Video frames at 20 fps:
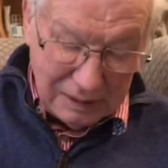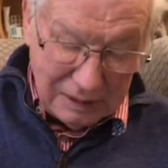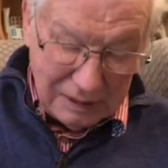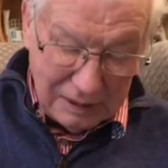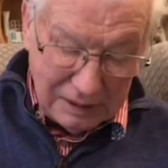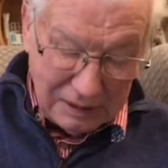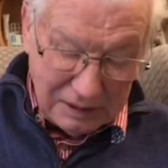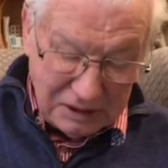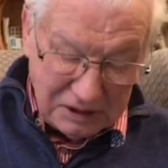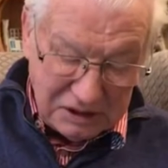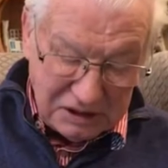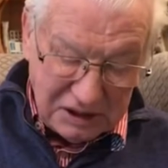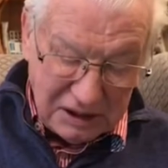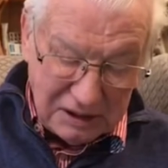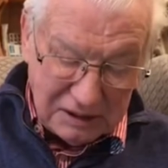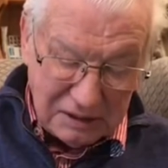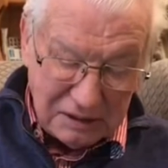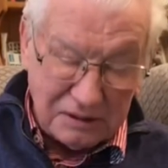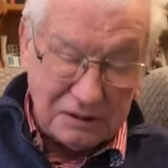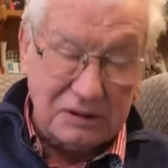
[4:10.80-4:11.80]
And he
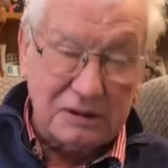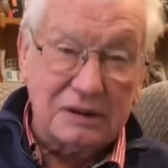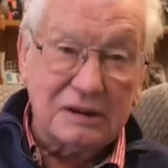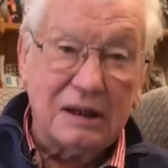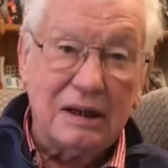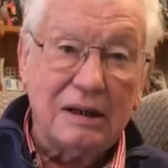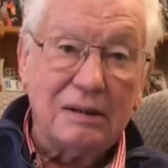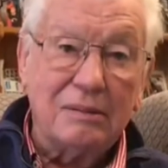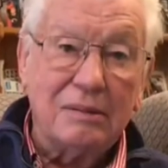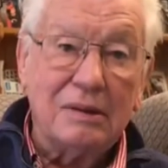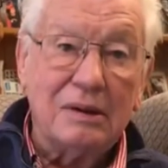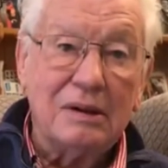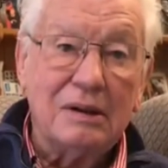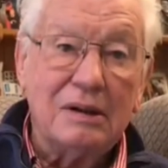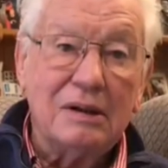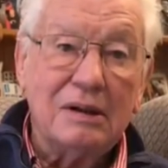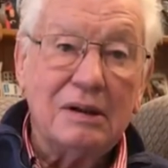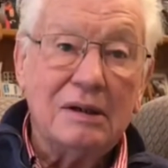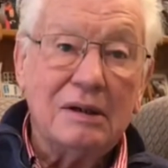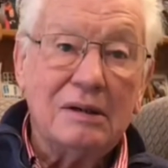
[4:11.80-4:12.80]
said unto them,
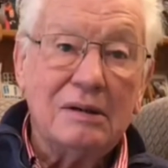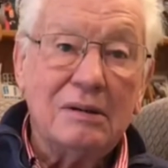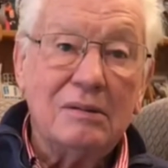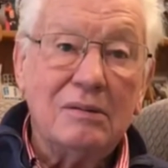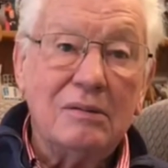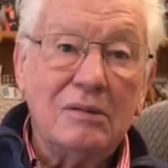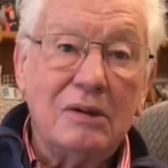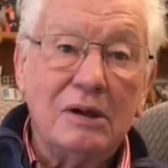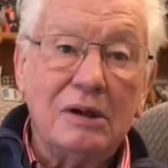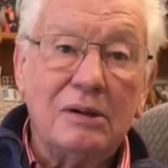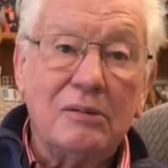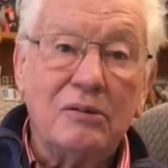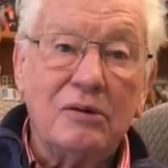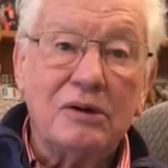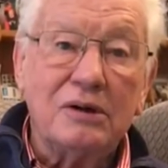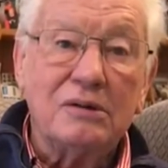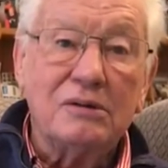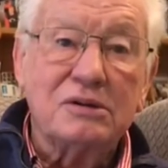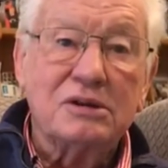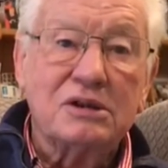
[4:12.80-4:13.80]
why were
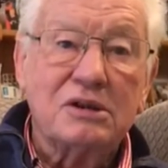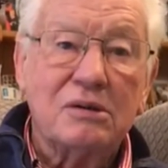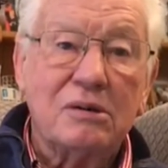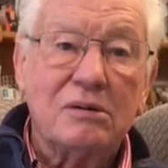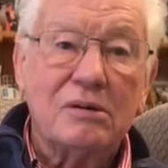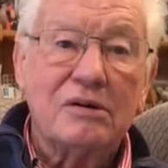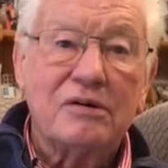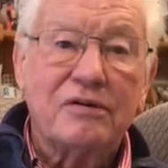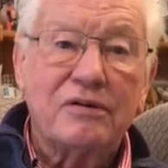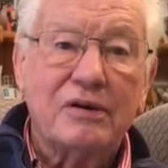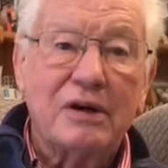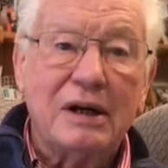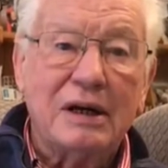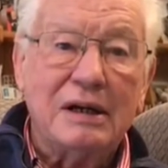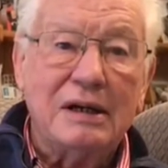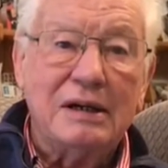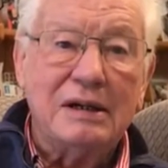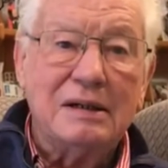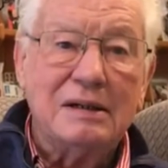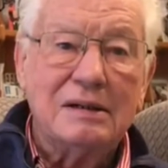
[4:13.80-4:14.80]
you so
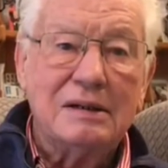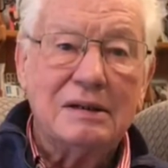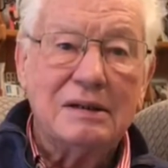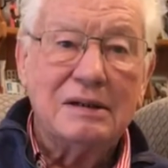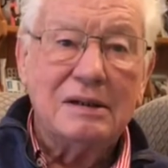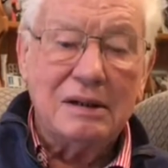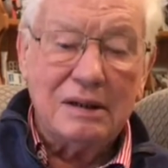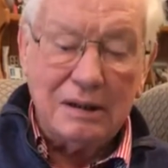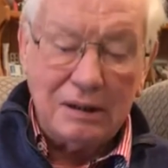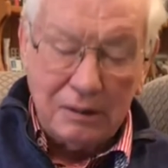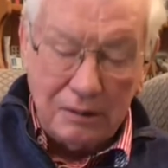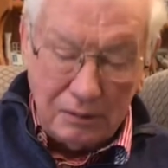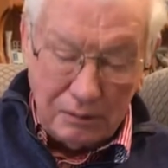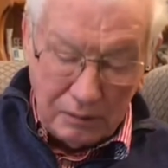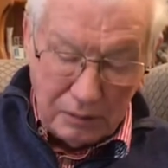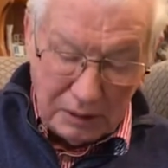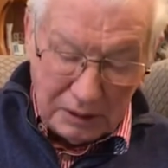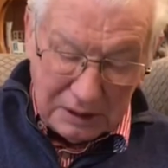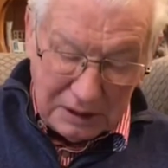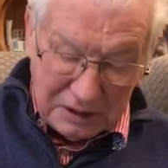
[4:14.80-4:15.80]
afraid?
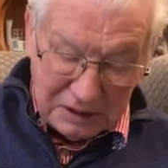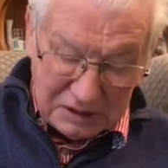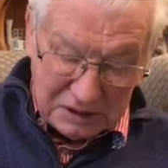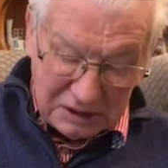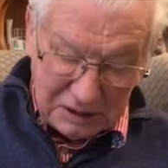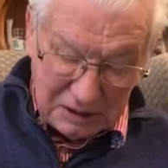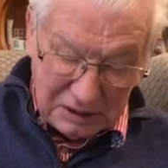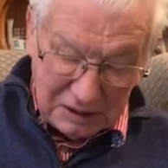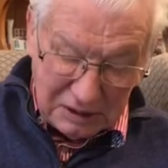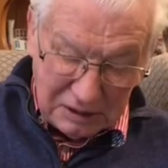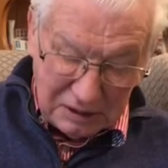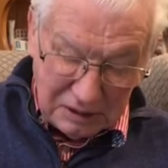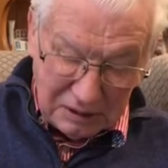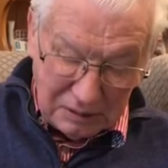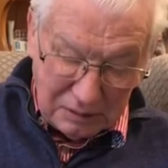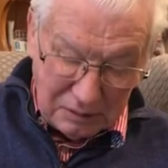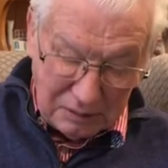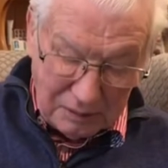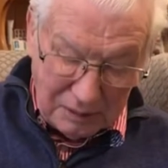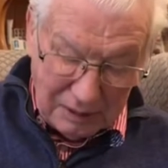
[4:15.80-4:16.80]
Why is it that
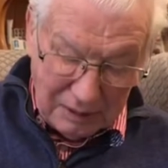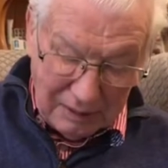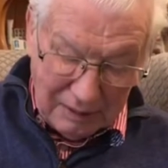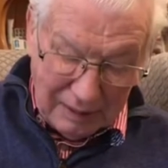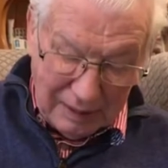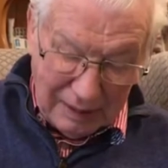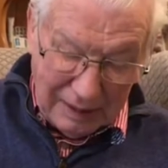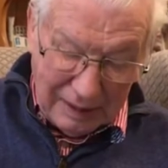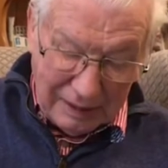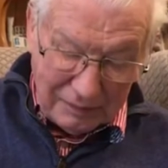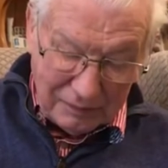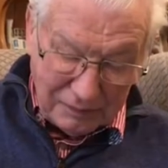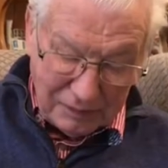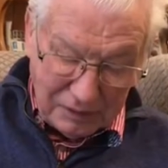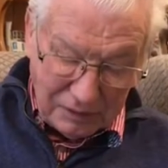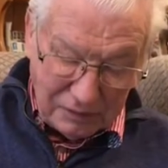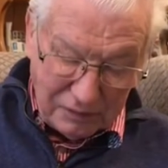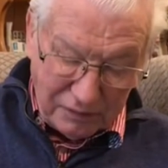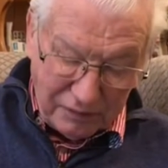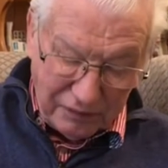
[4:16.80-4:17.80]
you have
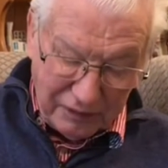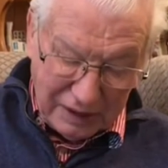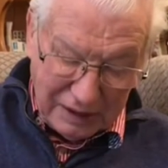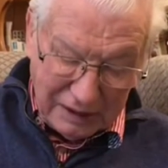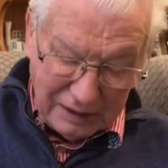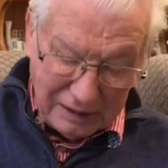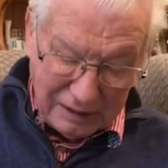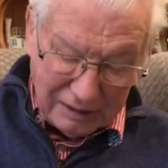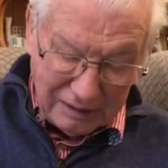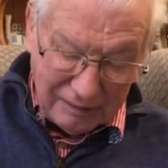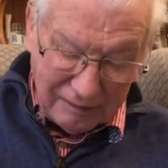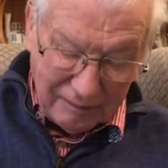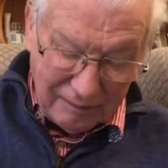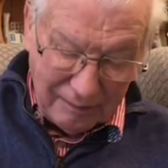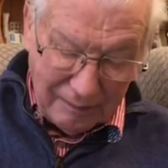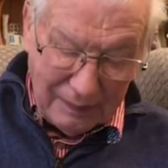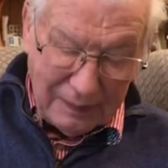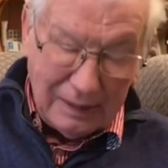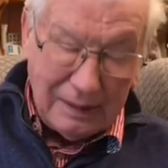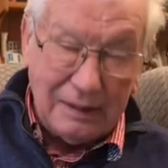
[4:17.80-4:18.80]
no faith?
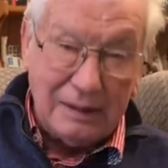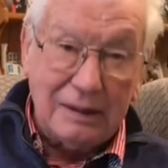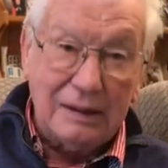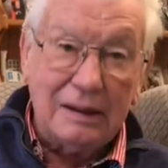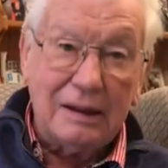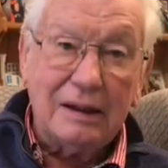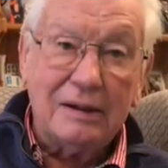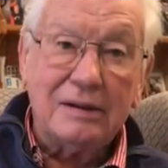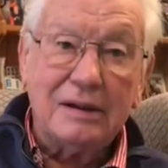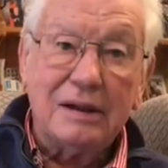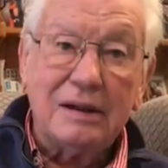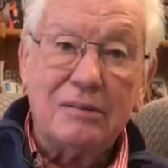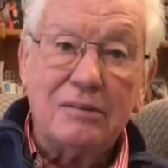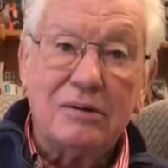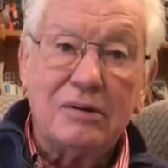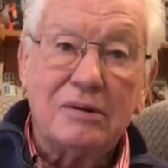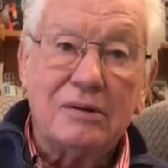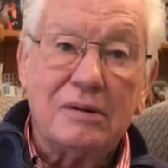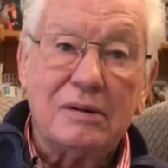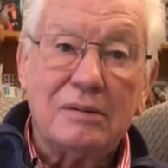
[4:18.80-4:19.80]
And they
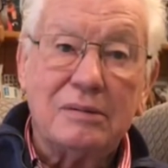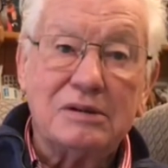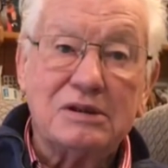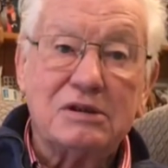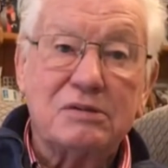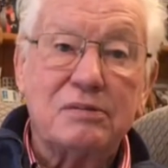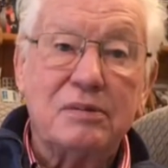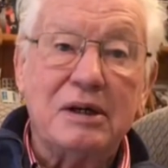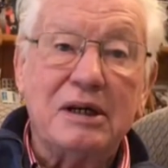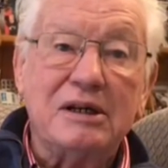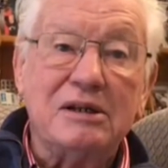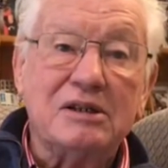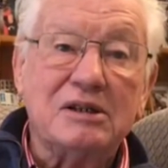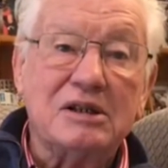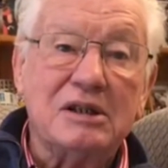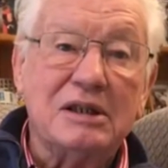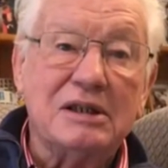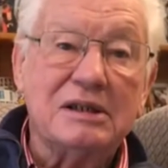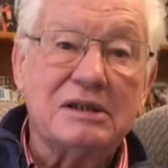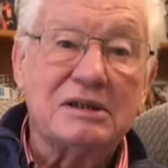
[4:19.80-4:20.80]
were
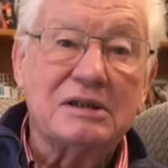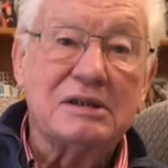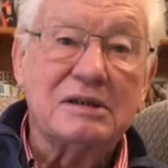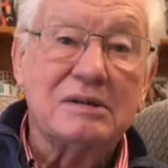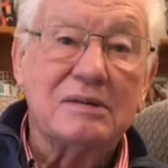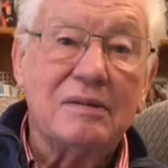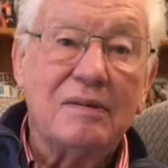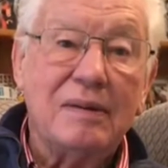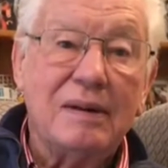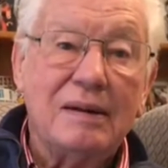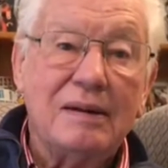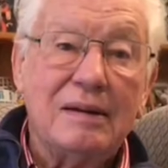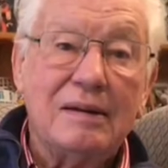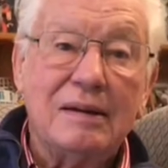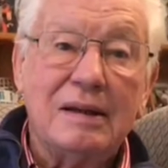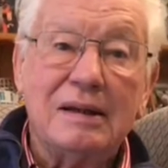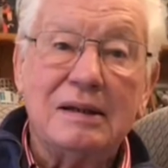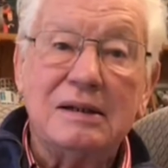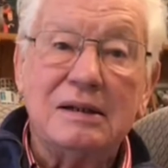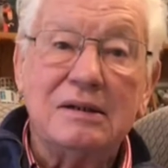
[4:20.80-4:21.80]
speechless.
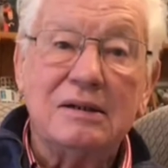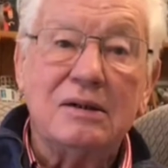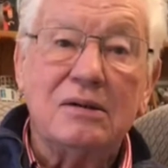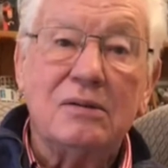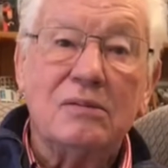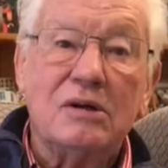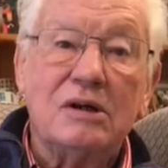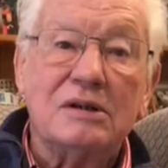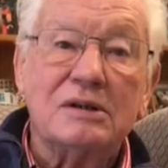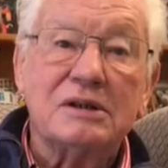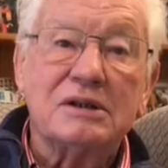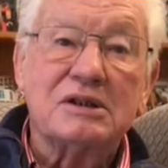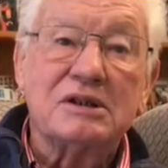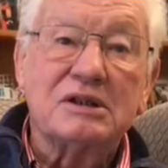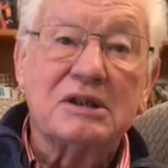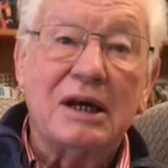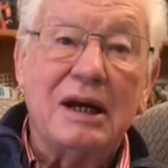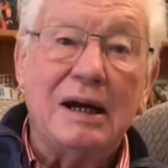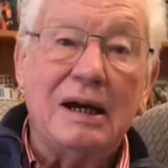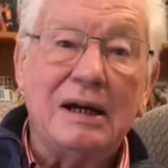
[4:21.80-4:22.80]
They didn't know what to
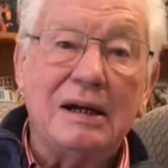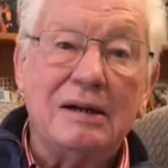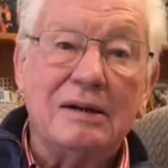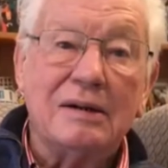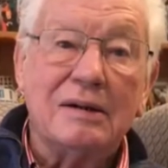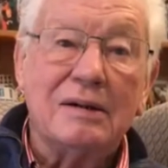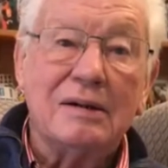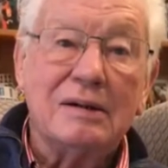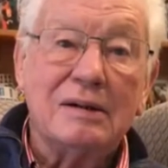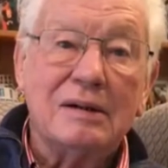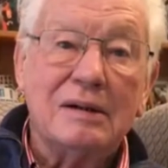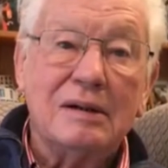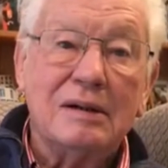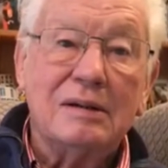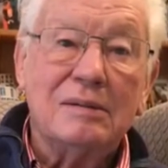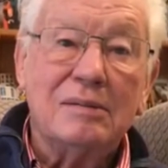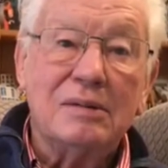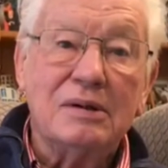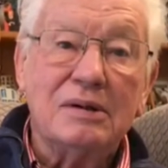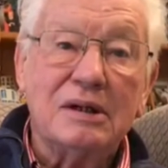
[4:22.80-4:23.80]
say.
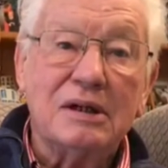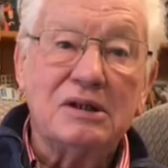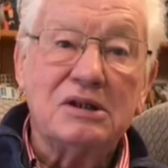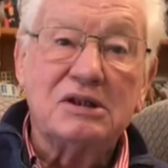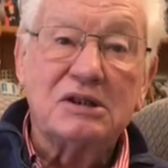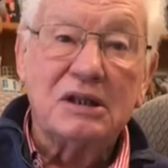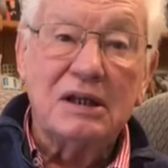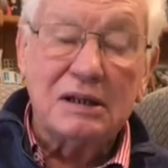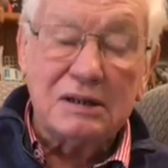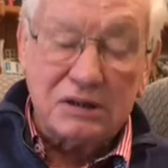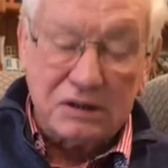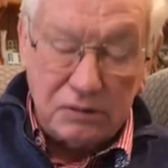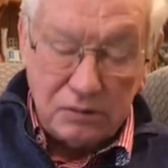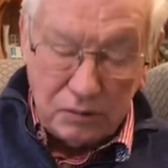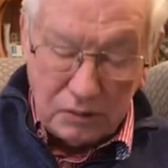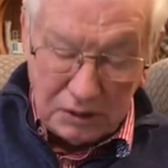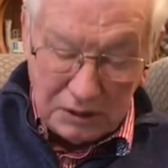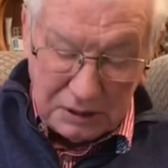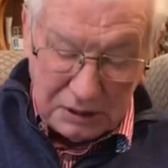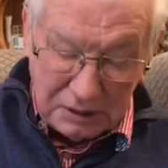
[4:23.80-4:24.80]
But they said to
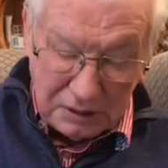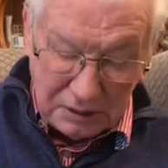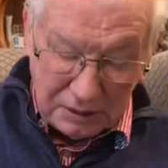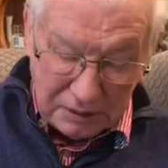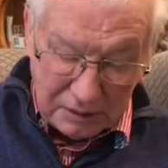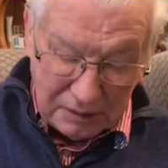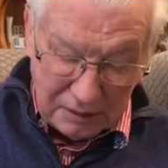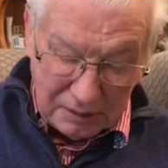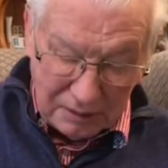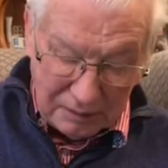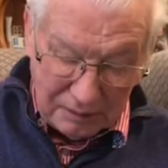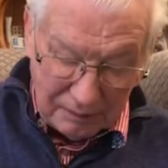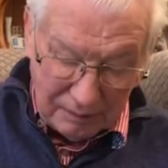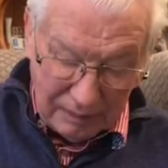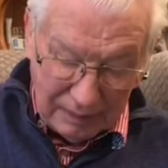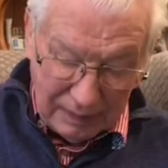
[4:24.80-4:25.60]
one another,